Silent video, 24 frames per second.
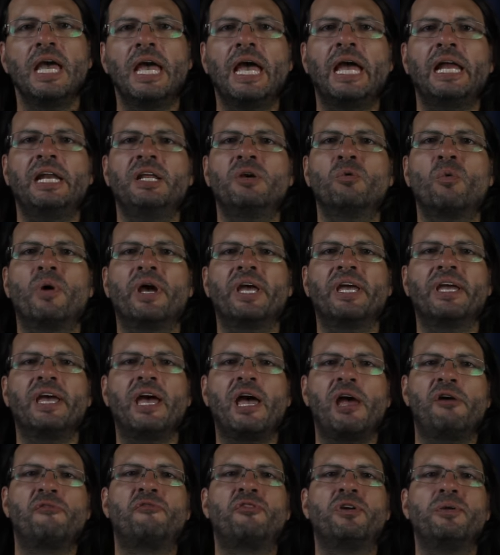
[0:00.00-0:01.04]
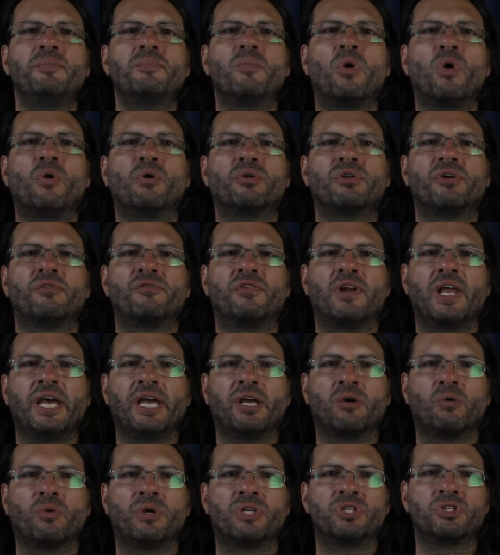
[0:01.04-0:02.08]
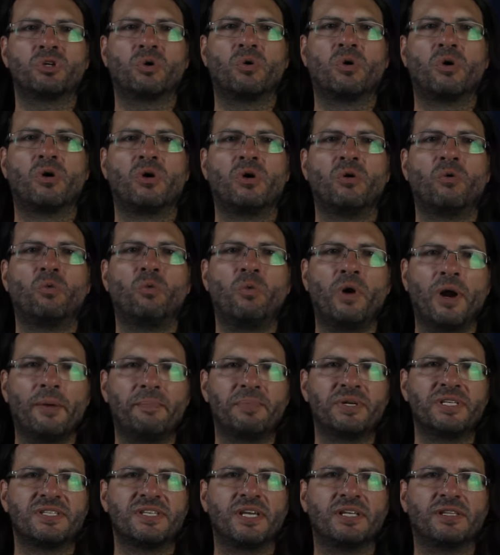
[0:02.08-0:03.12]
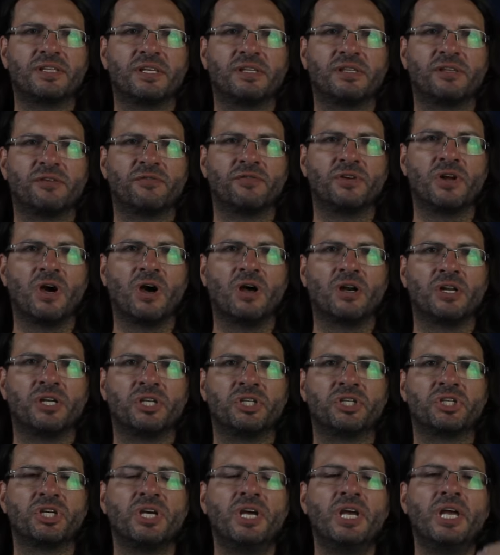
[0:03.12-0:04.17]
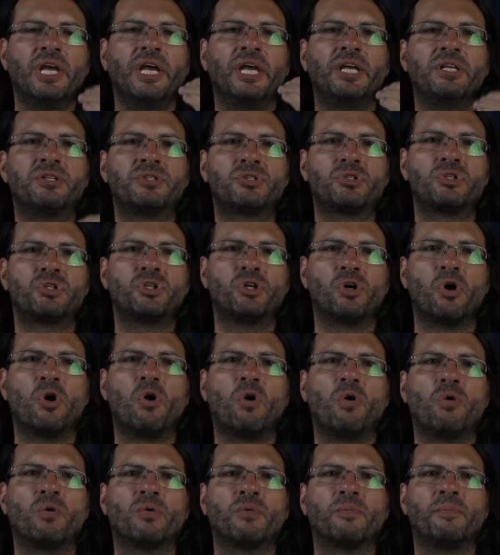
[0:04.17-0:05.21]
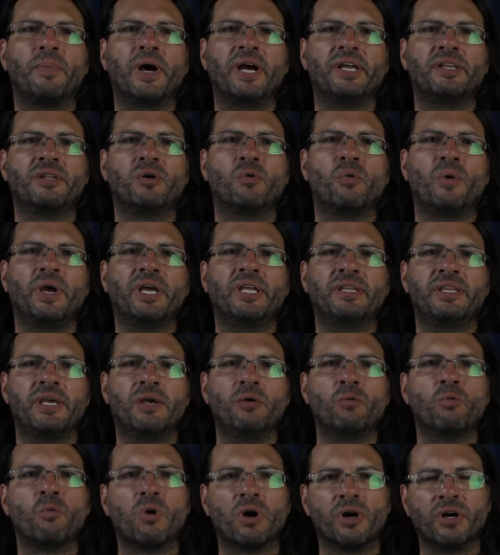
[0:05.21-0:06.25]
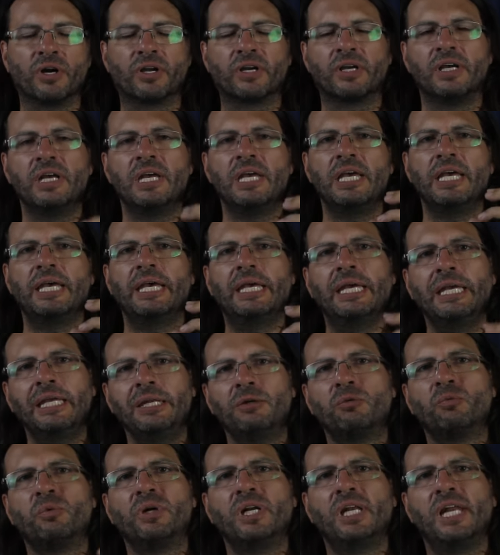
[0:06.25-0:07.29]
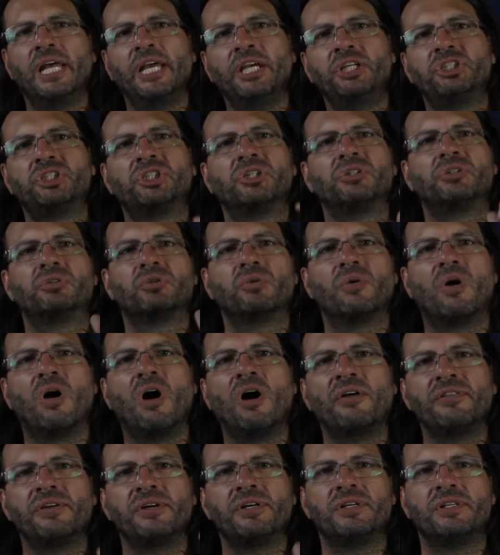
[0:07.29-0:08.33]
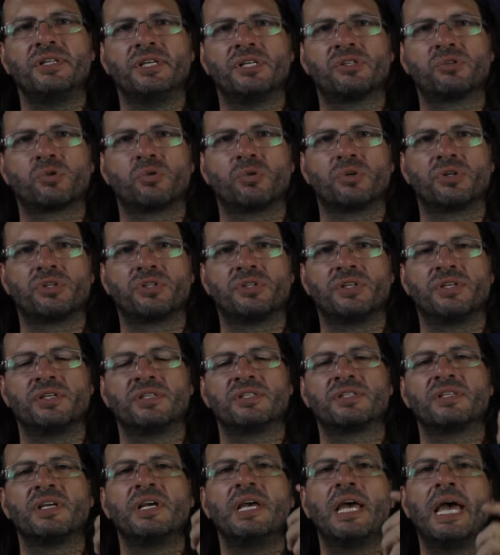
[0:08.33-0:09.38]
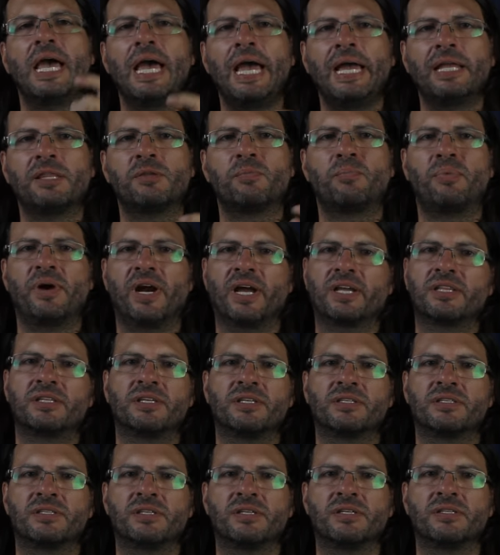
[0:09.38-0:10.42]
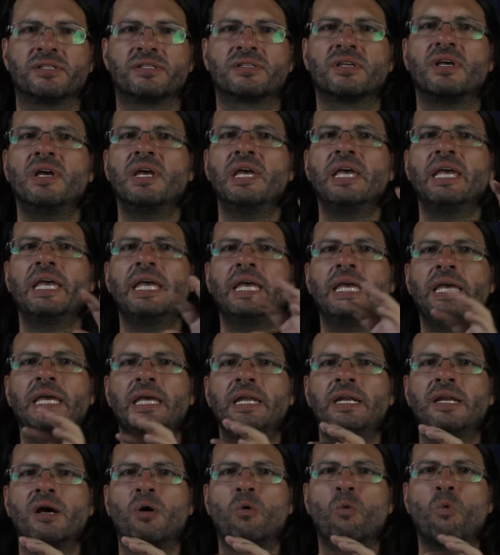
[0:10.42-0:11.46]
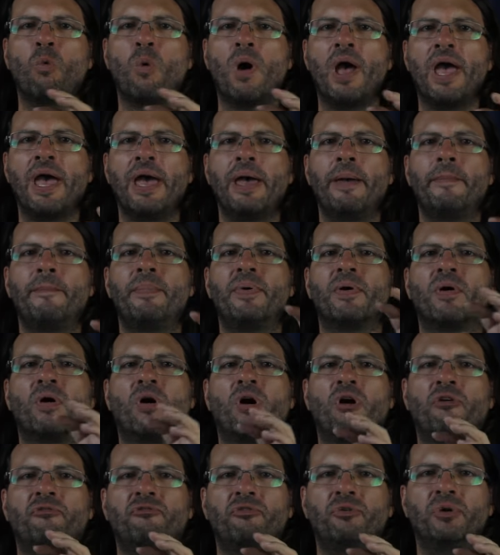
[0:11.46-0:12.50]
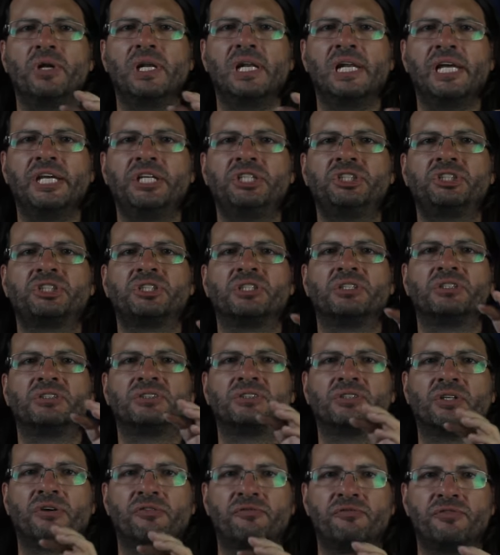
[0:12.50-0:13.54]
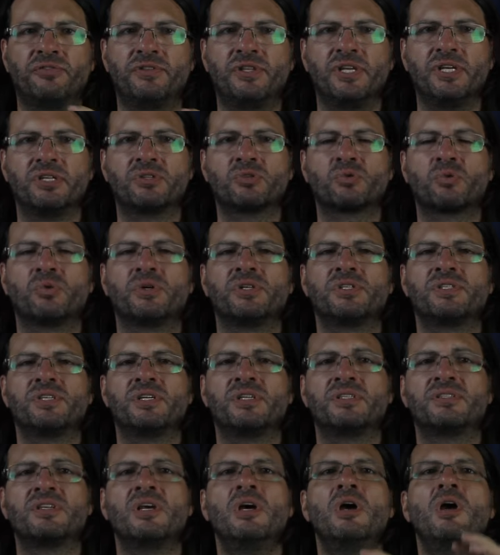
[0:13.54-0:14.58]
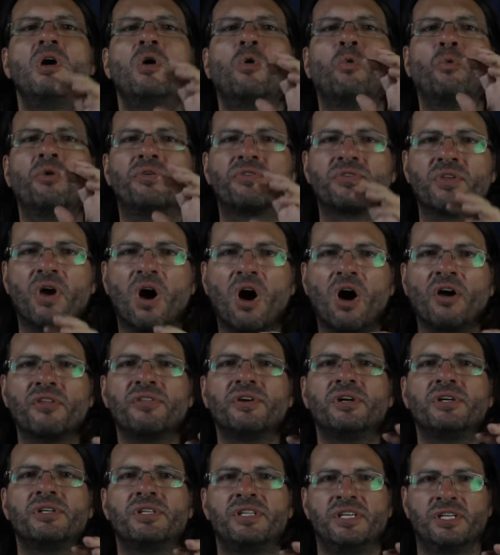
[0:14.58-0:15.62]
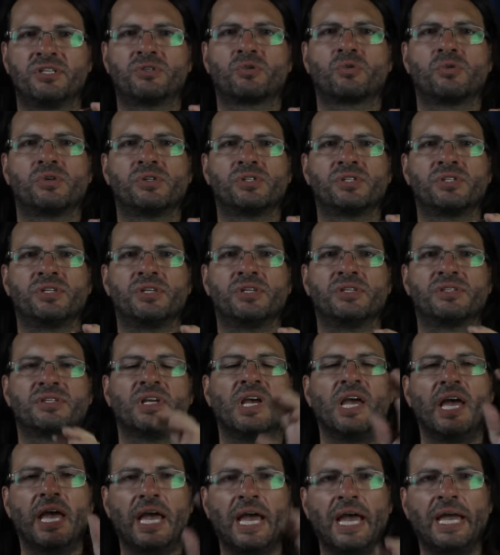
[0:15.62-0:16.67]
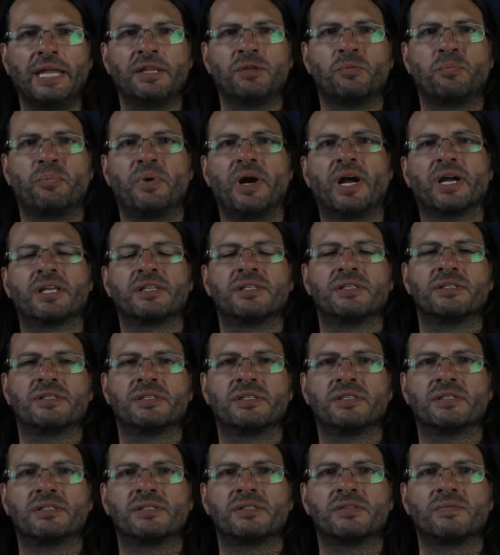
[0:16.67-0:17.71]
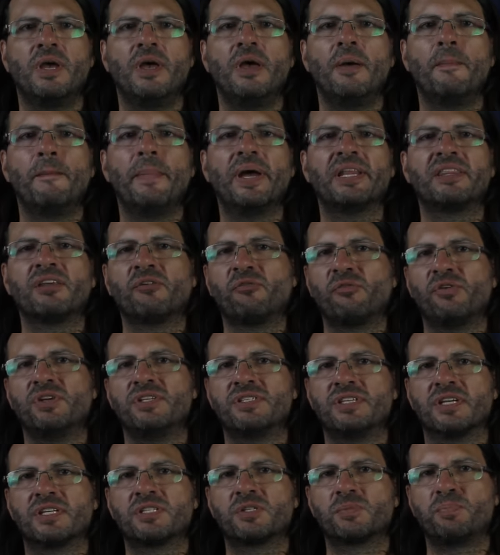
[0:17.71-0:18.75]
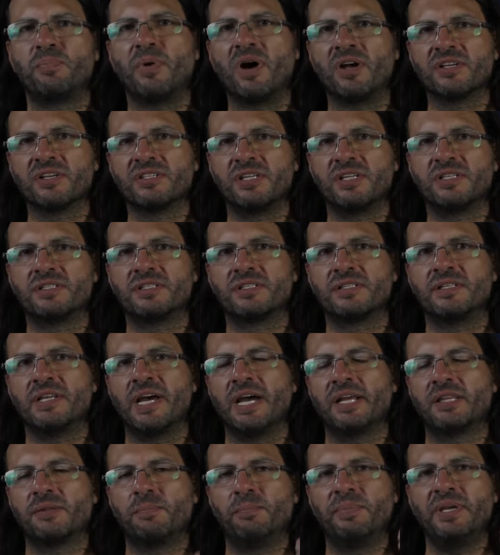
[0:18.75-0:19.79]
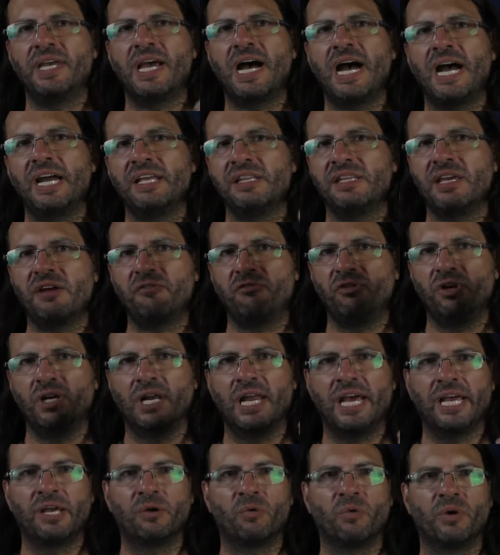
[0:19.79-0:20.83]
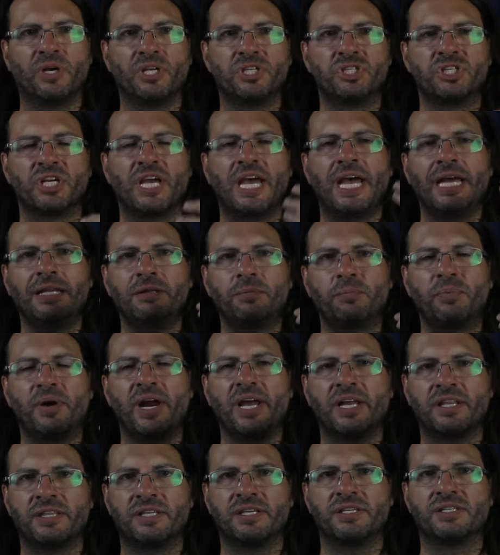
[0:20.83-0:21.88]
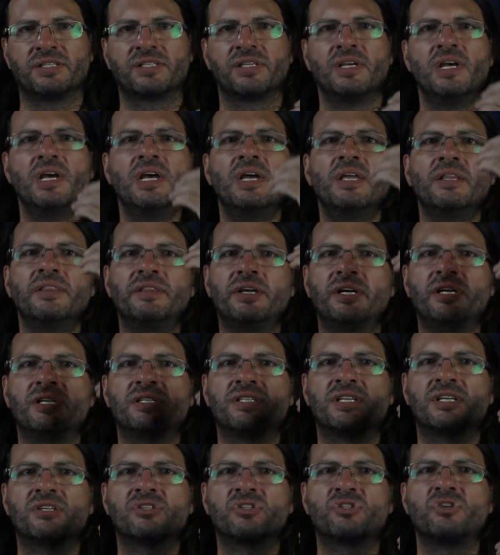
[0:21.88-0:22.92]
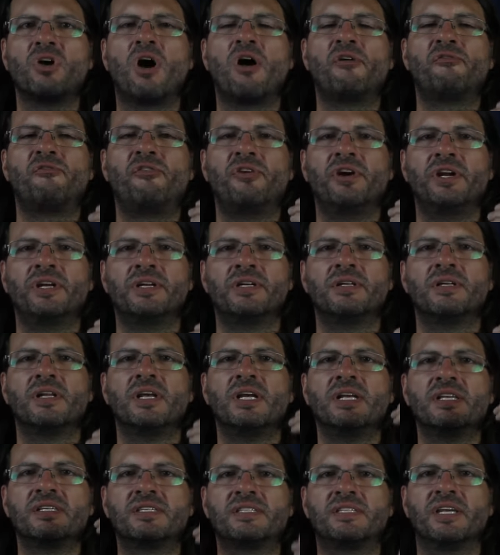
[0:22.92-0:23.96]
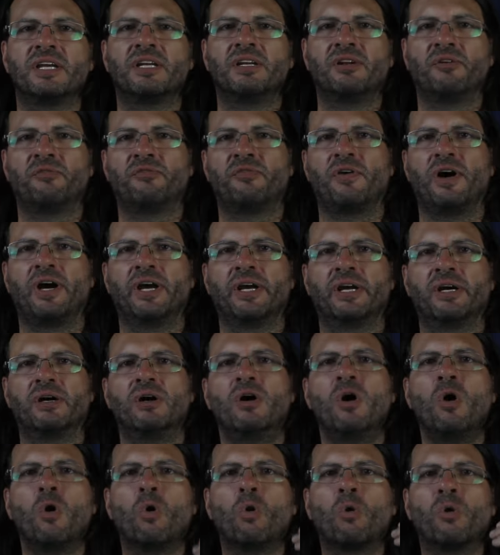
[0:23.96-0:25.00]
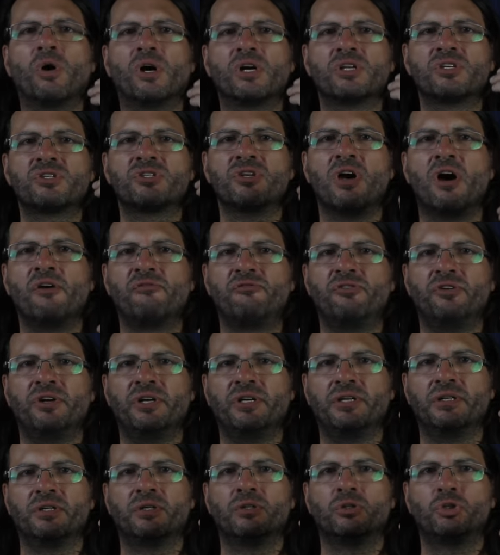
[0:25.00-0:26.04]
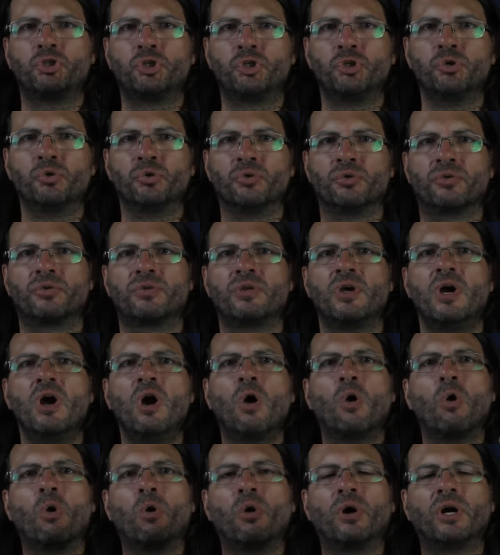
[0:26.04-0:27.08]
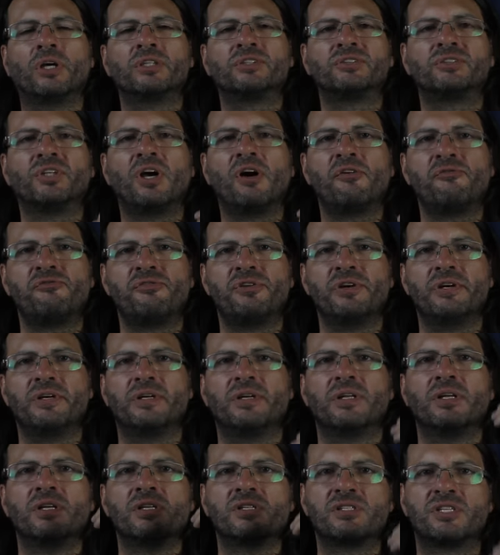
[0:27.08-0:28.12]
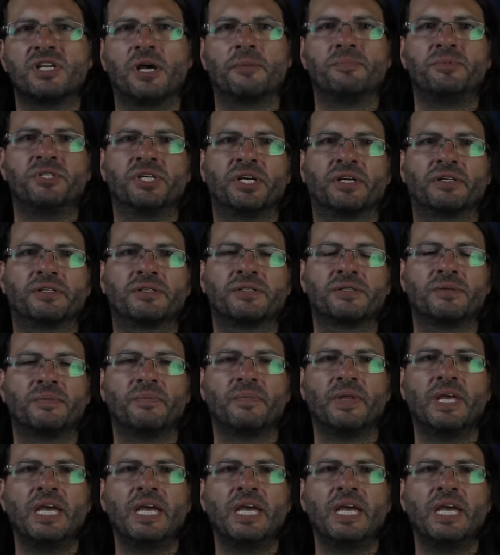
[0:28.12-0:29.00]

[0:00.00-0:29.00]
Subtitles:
Anyway, every mode of language or representative knowledge is shown by the way they work in relation to other discourses and practices, in a web of relations of discourses with other discourses and practices. Metaphysics posits that behind every language and practice, there is a sovereign signifier, or a sovereign truth, or a sovereign subject.